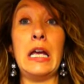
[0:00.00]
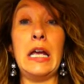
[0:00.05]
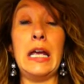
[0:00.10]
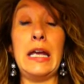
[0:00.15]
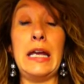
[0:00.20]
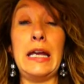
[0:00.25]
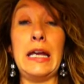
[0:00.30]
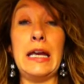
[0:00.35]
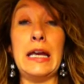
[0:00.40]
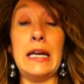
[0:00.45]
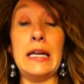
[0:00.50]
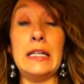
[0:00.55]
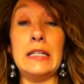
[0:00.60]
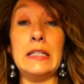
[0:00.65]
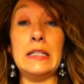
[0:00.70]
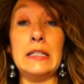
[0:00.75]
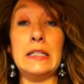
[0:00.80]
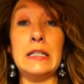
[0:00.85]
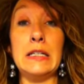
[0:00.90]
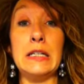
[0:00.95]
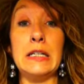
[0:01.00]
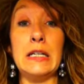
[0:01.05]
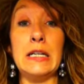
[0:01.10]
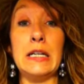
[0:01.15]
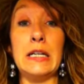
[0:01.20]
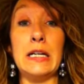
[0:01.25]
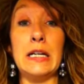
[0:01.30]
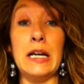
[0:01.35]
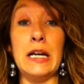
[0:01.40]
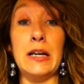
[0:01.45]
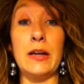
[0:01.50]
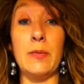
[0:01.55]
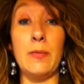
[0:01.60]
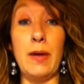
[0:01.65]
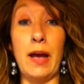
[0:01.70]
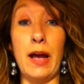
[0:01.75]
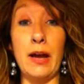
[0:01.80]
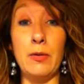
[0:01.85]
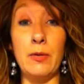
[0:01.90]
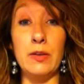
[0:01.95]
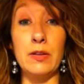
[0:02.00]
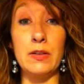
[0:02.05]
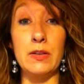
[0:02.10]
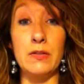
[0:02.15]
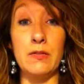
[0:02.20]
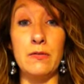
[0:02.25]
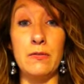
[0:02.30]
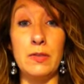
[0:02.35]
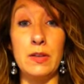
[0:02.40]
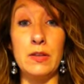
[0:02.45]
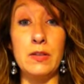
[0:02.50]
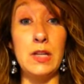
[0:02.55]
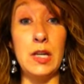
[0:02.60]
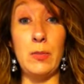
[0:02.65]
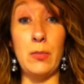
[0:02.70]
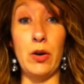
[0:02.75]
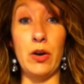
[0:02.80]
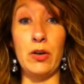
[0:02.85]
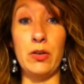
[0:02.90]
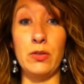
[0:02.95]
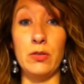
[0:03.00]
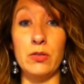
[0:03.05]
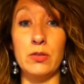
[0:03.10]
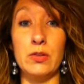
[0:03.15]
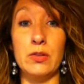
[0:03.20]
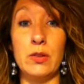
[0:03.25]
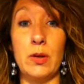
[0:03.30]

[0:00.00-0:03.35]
and I come back with the same articles.